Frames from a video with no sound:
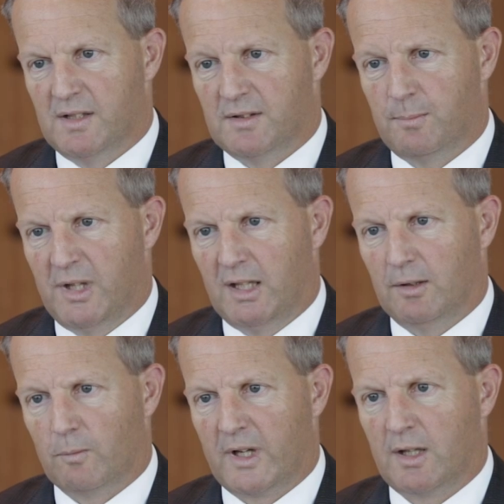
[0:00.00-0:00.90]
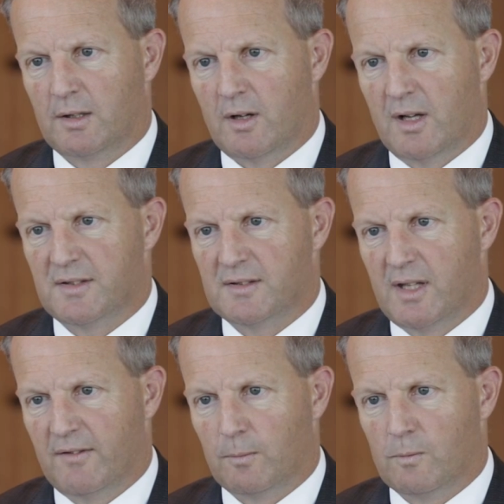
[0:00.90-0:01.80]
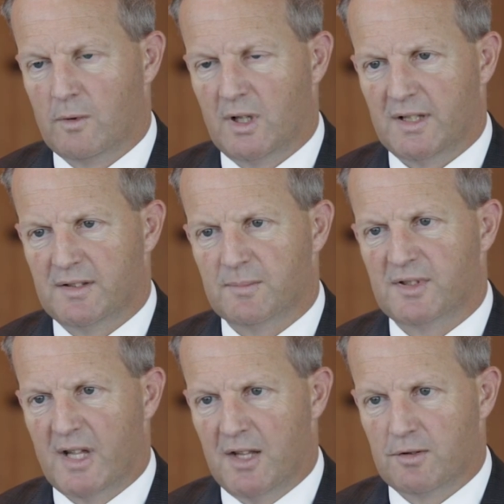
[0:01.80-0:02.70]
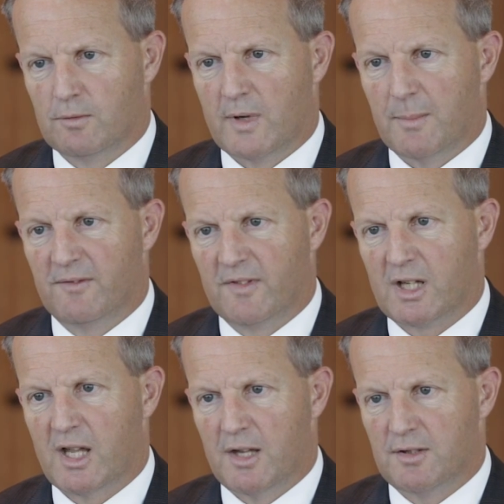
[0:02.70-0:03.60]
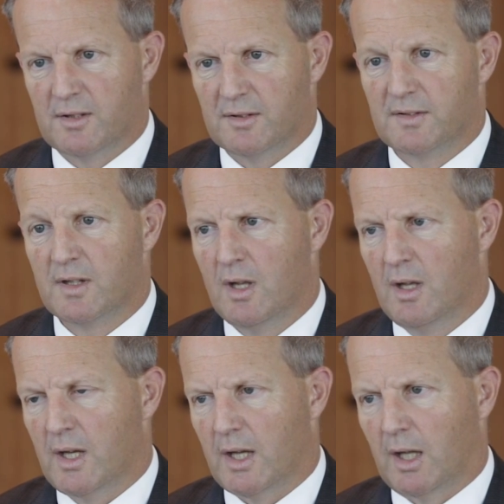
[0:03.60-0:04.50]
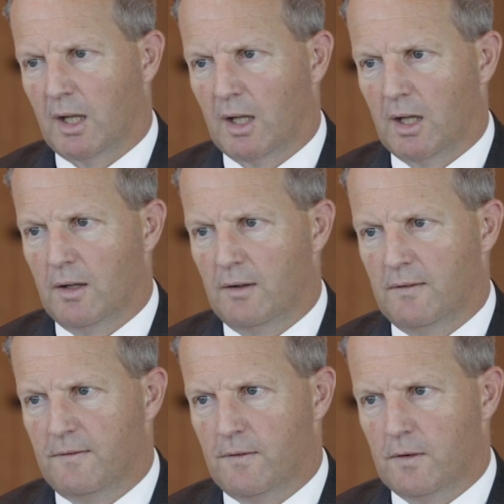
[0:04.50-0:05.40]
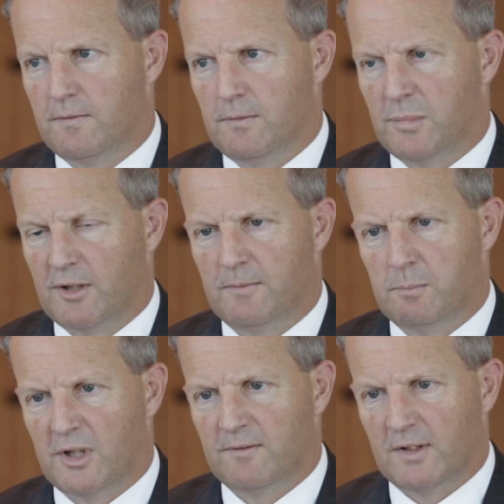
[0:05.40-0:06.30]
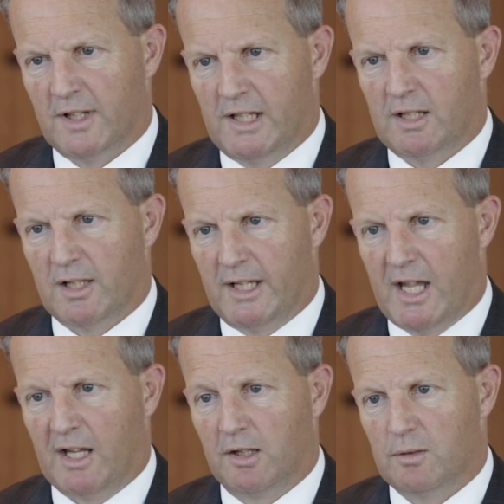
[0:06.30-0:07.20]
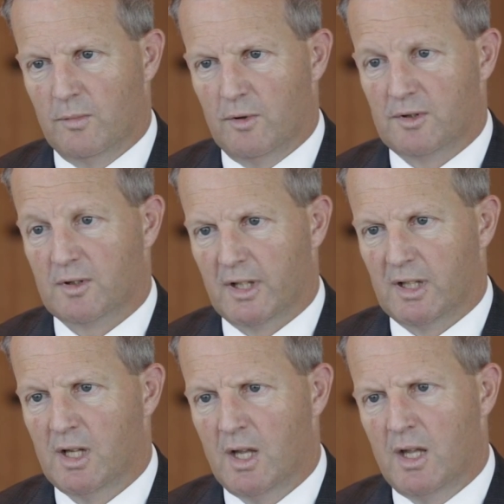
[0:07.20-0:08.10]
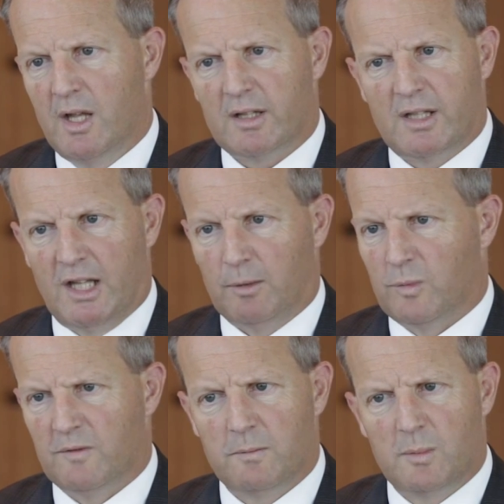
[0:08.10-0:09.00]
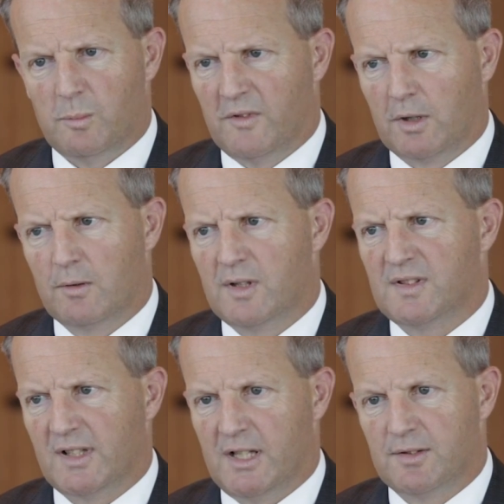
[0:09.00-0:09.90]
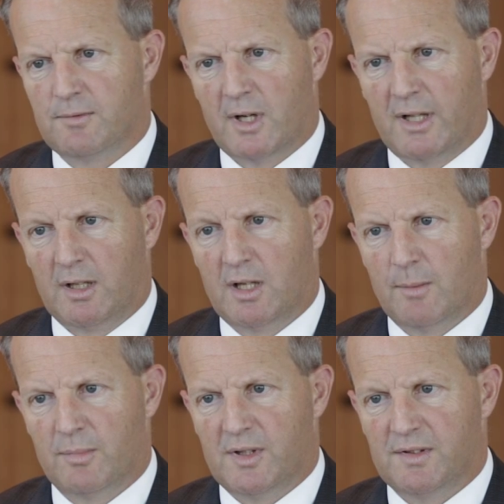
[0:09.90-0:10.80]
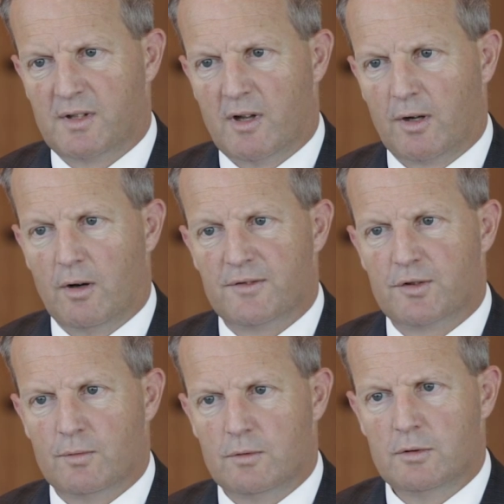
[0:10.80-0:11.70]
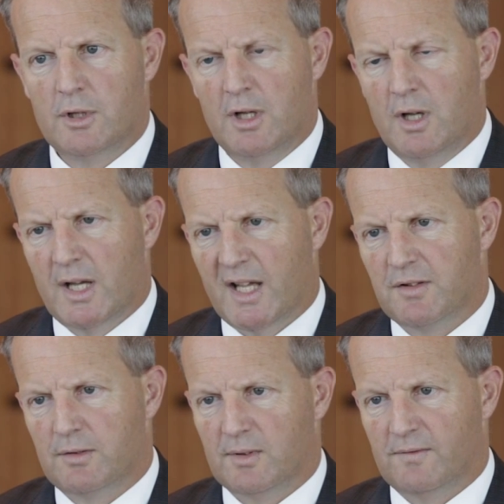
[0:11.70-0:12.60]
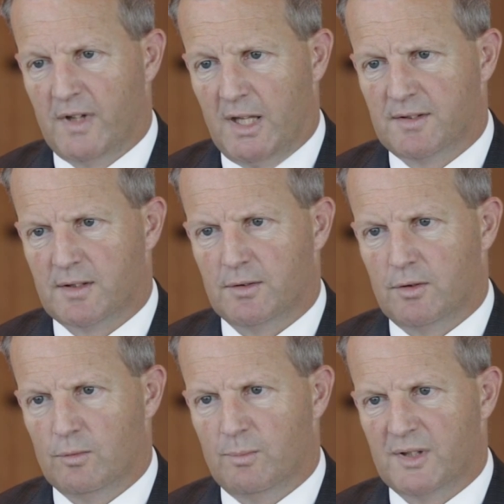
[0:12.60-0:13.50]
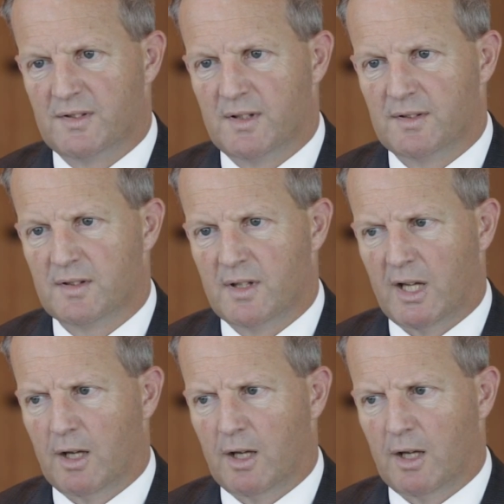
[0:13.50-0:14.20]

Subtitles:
has been recognised as having really substantial ramifications, for both legally and commercially. Again, with increasingly Australian companies going offshore to invest and do business